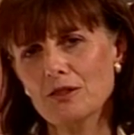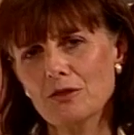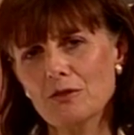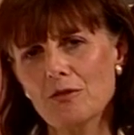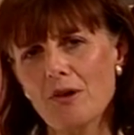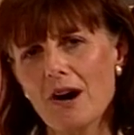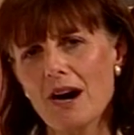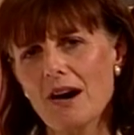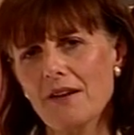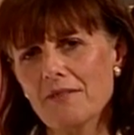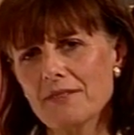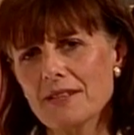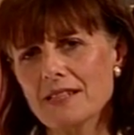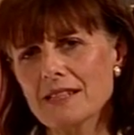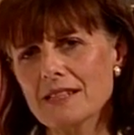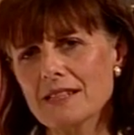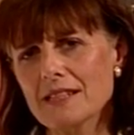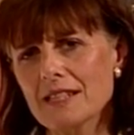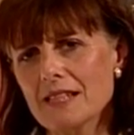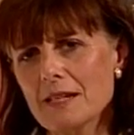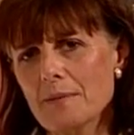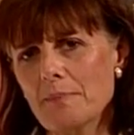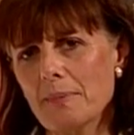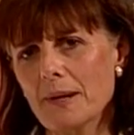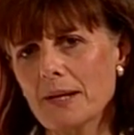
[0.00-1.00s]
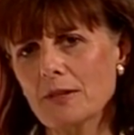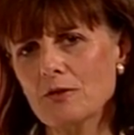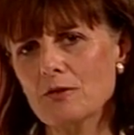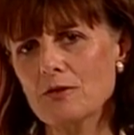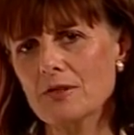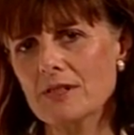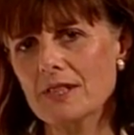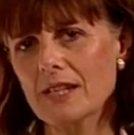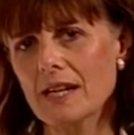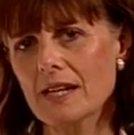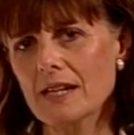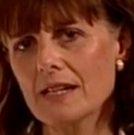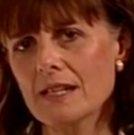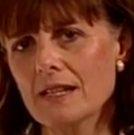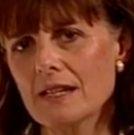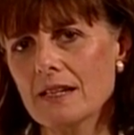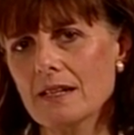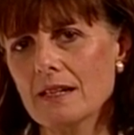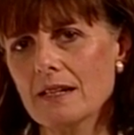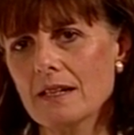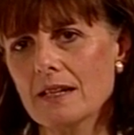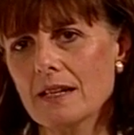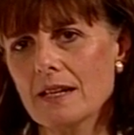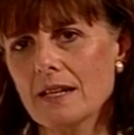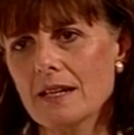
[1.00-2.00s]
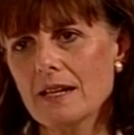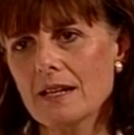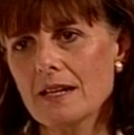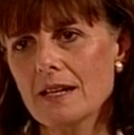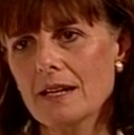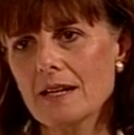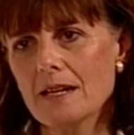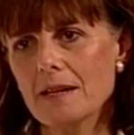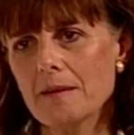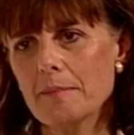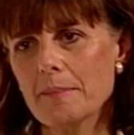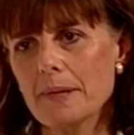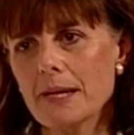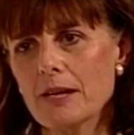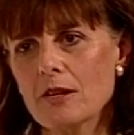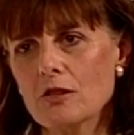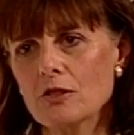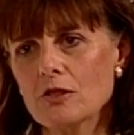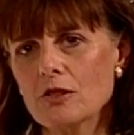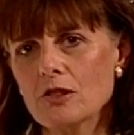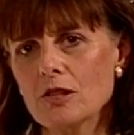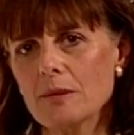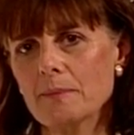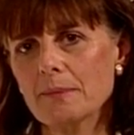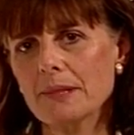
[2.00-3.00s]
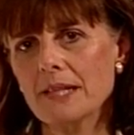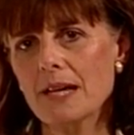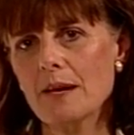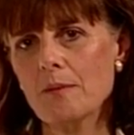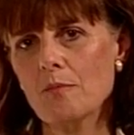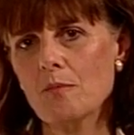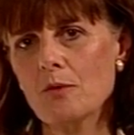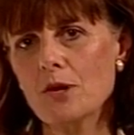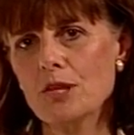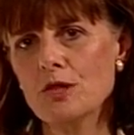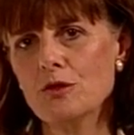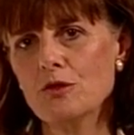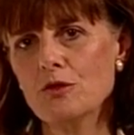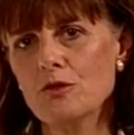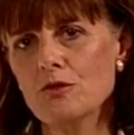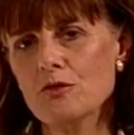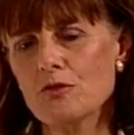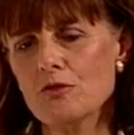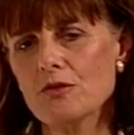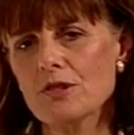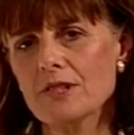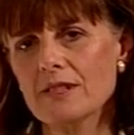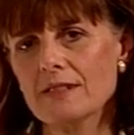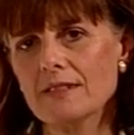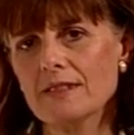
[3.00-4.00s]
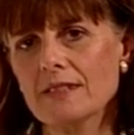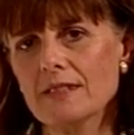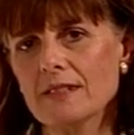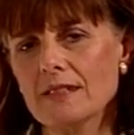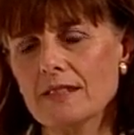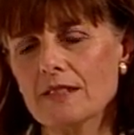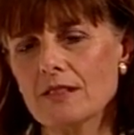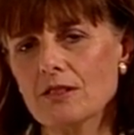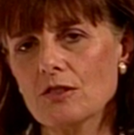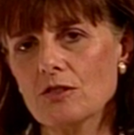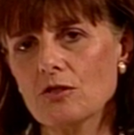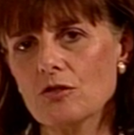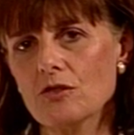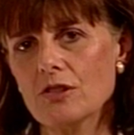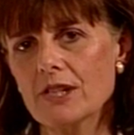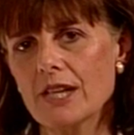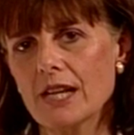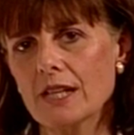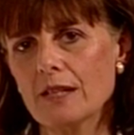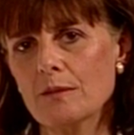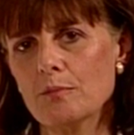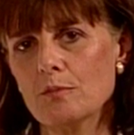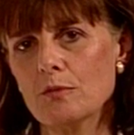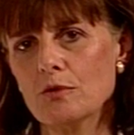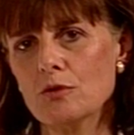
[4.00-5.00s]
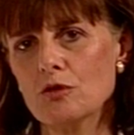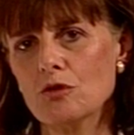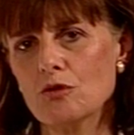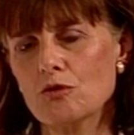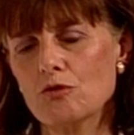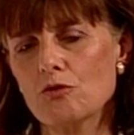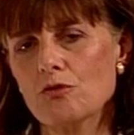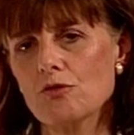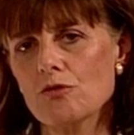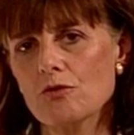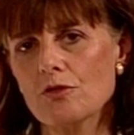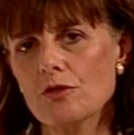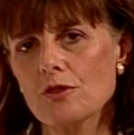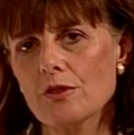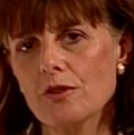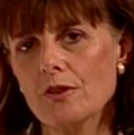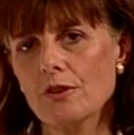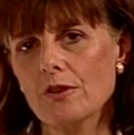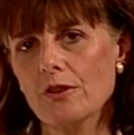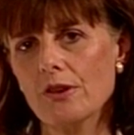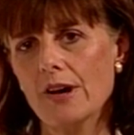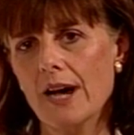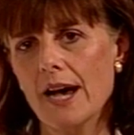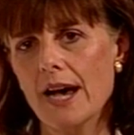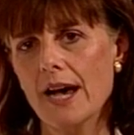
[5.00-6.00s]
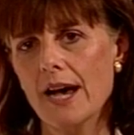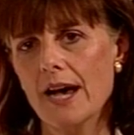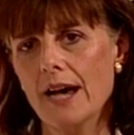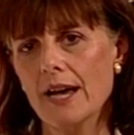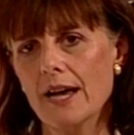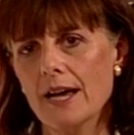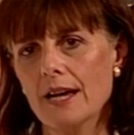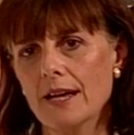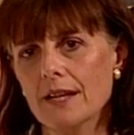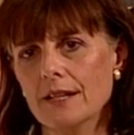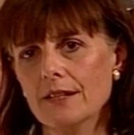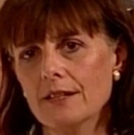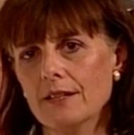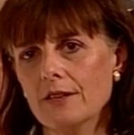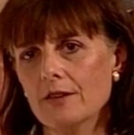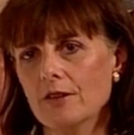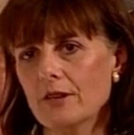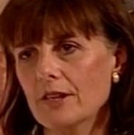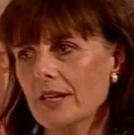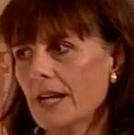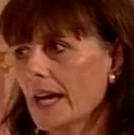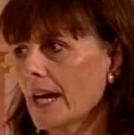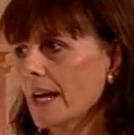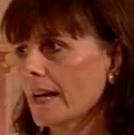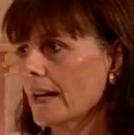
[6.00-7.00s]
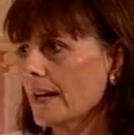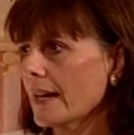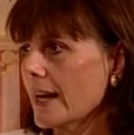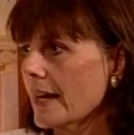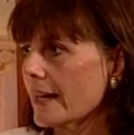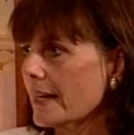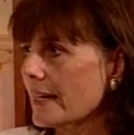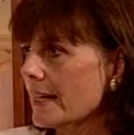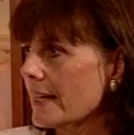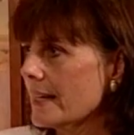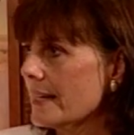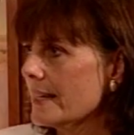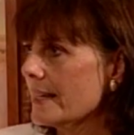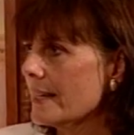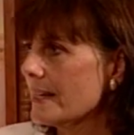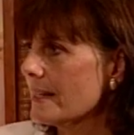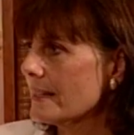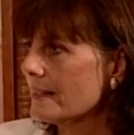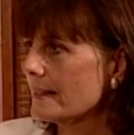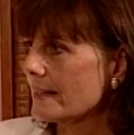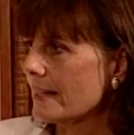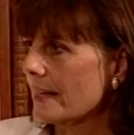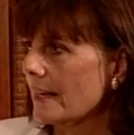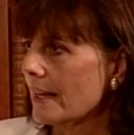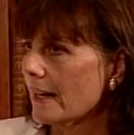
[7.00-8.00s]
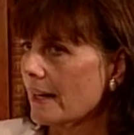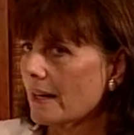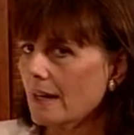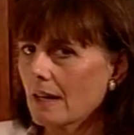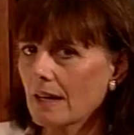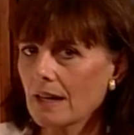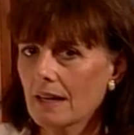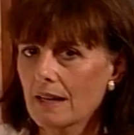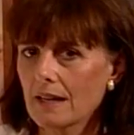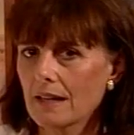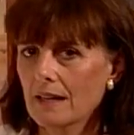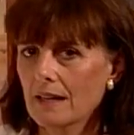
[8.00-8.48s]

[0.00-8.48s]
need to have this deep understanding, because sometimes when you know these things, you get much stronger. And again, like Eliezer,